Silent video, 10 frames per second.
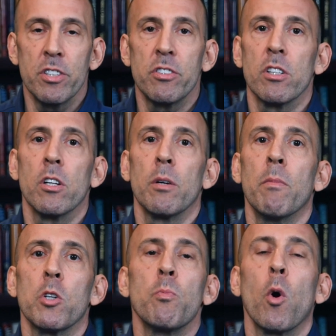this is a
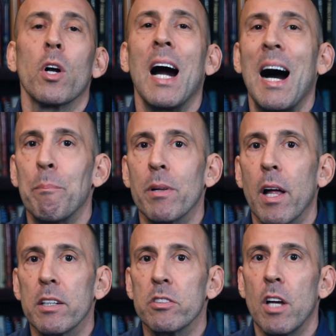much more
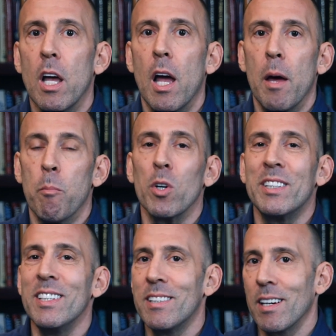complex and more
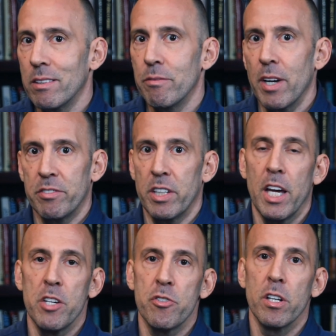detailed
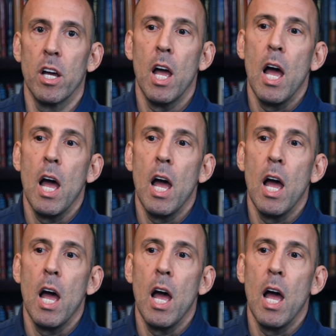investigation.